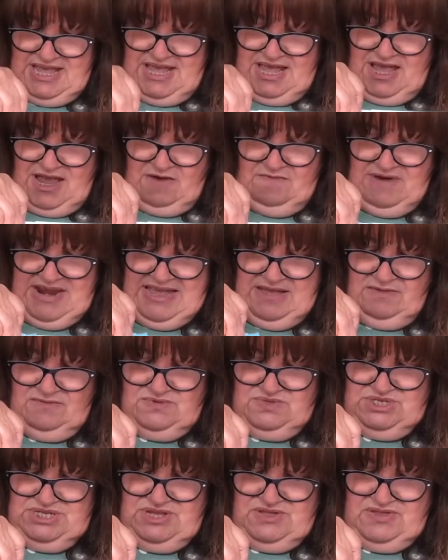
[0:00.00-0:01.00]

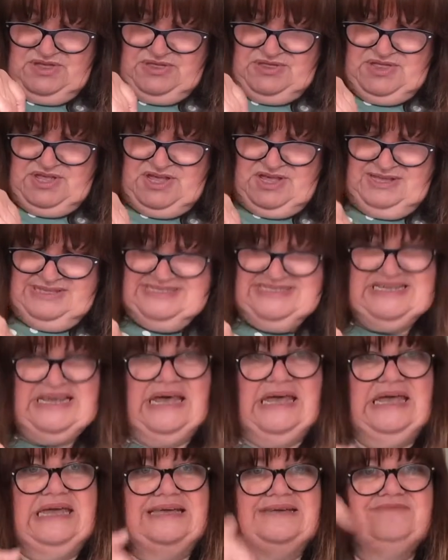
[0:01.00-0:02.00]
Around the 3rd
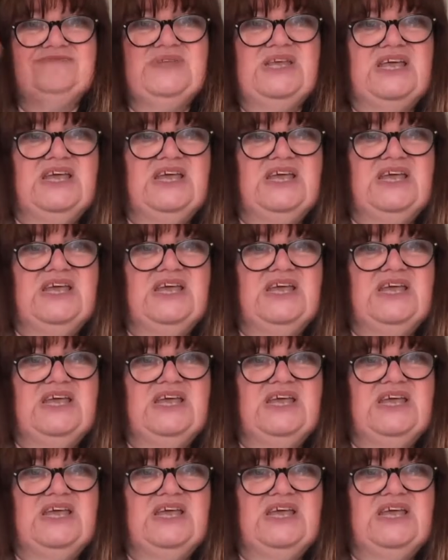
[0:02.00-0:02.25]
day,